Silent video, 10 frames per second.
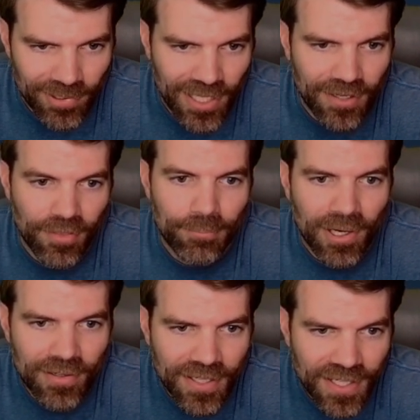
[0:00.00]
out of the
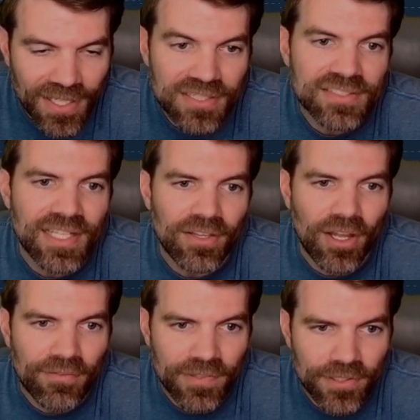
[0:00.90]
market, sell
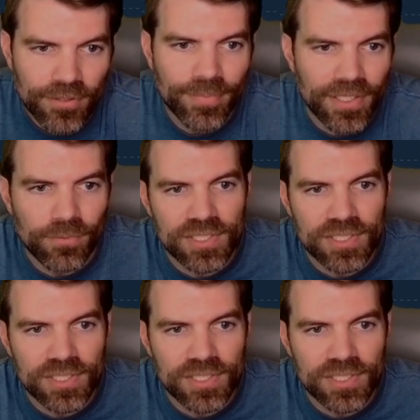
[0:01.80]
off a little bit.